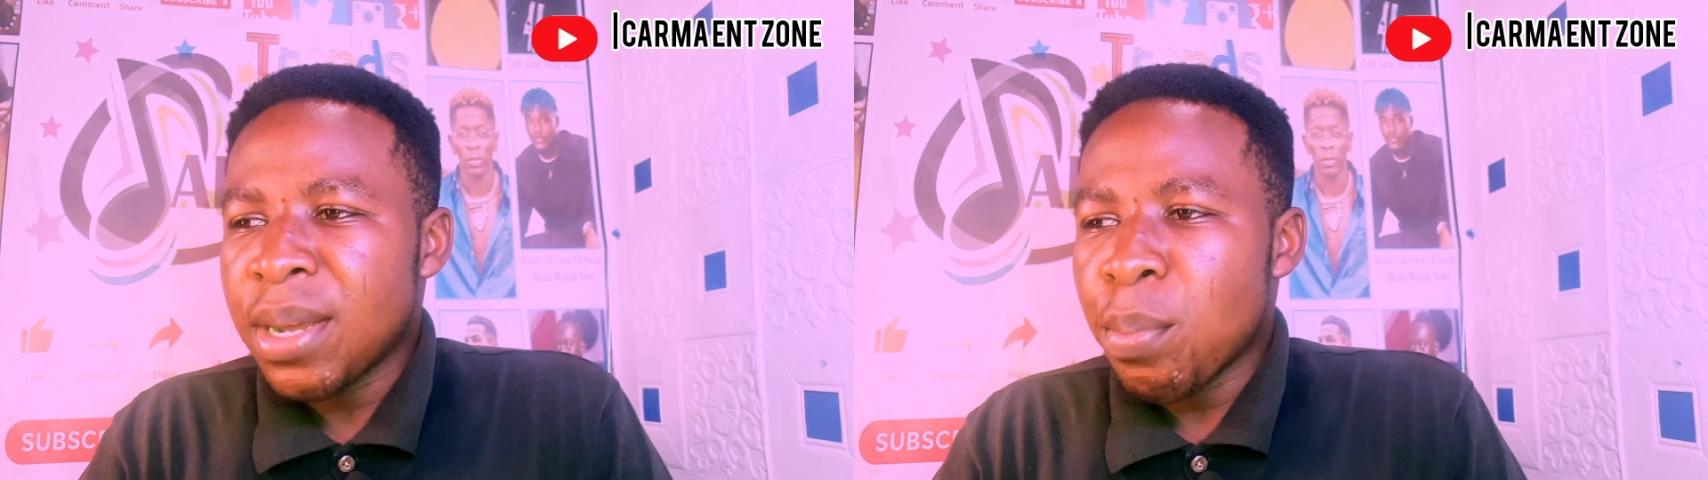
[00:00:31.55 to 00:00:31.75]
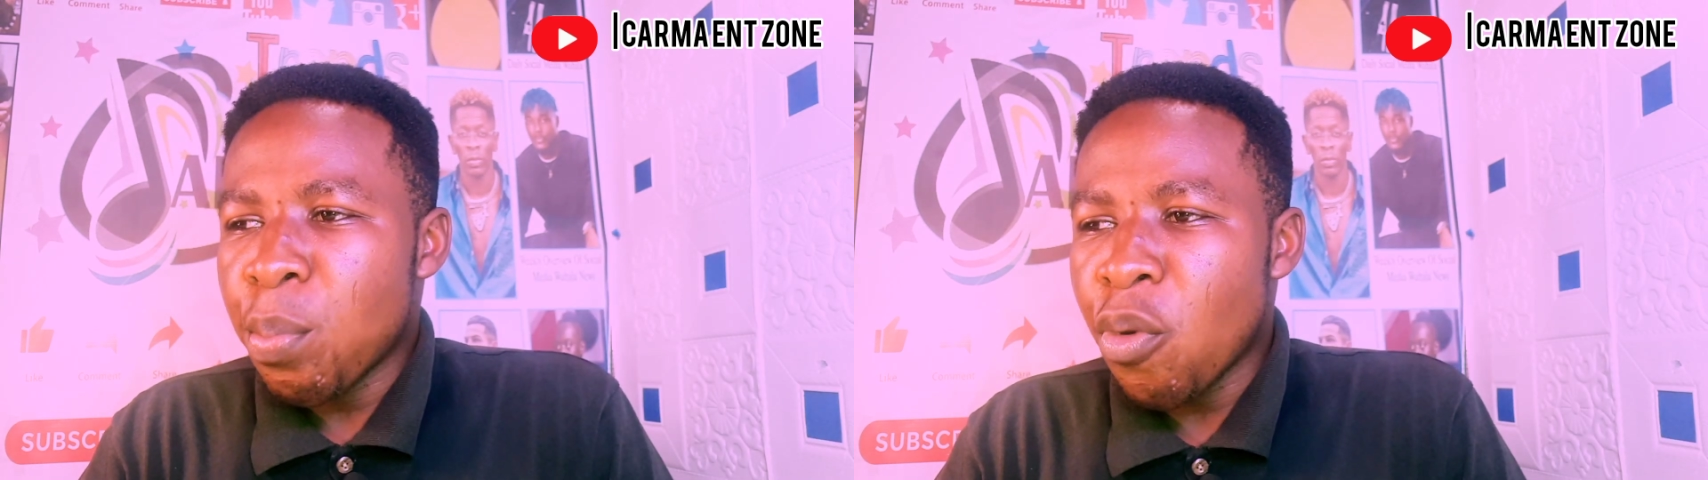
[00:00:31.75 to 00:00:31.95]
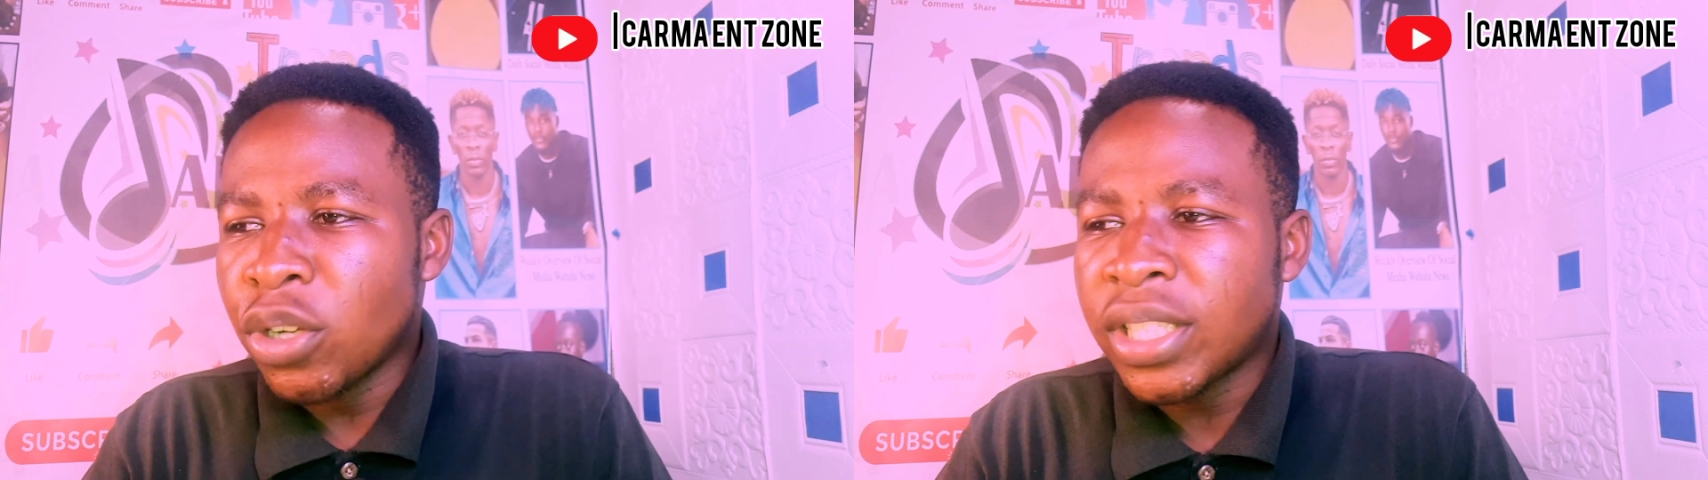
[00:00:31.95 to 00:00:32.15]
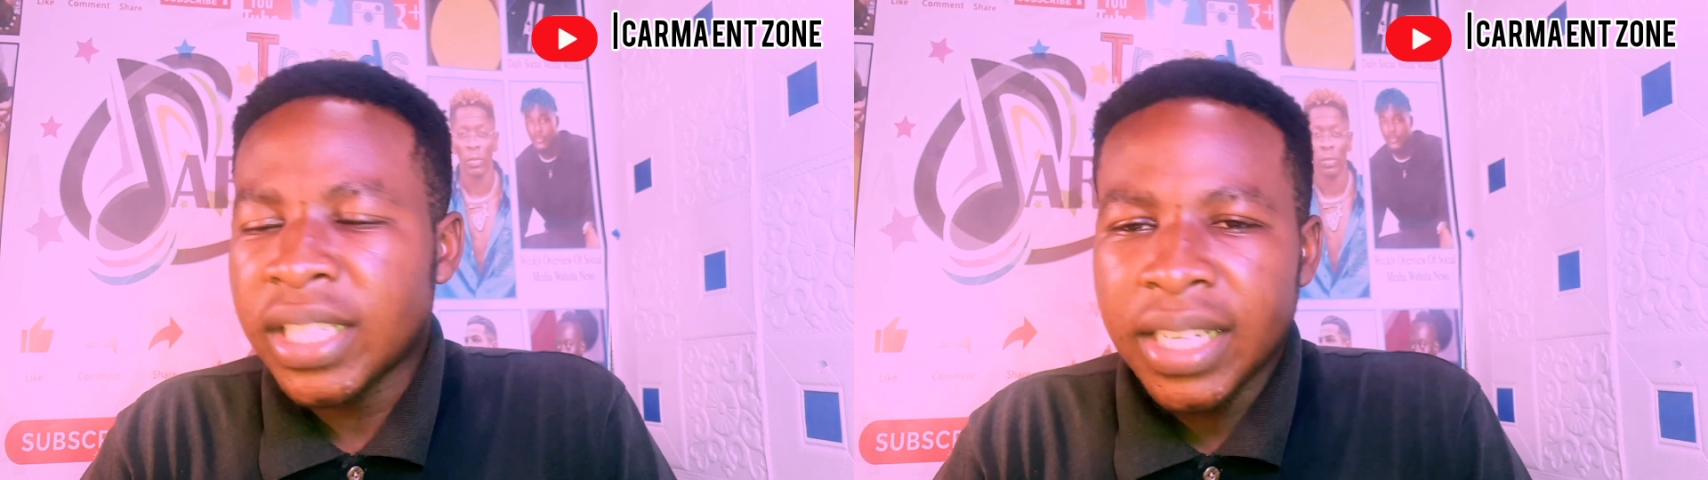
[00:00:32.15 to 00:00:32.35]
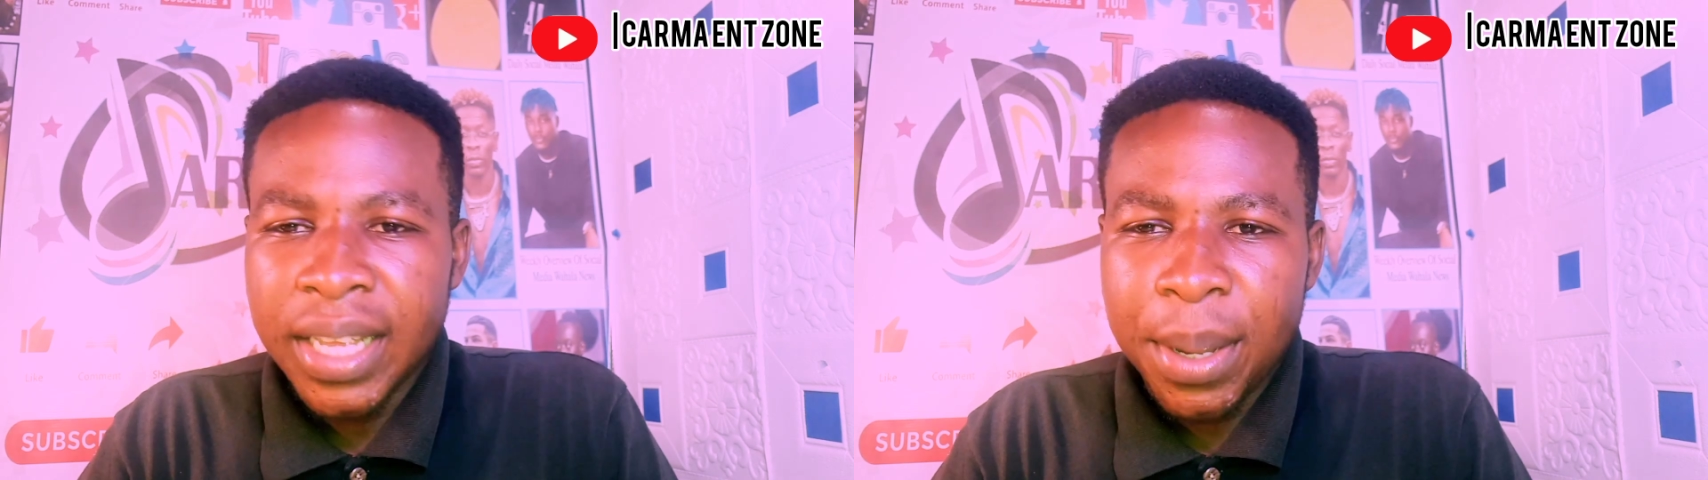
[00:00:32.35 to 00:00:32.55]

most